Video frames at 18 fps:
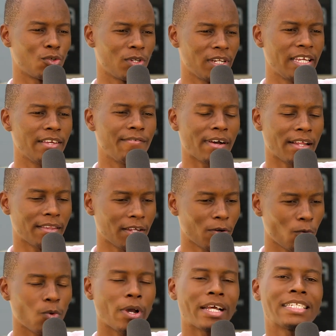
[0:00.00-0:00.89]
You leave and
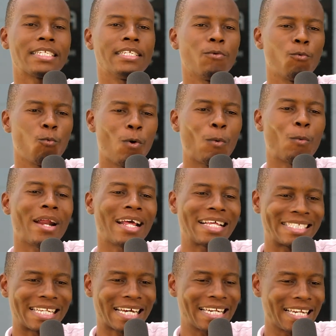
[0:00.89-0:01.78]
then what
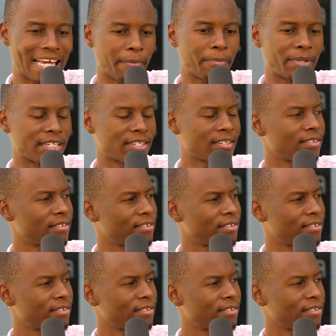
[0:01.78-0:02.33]
exactly happened?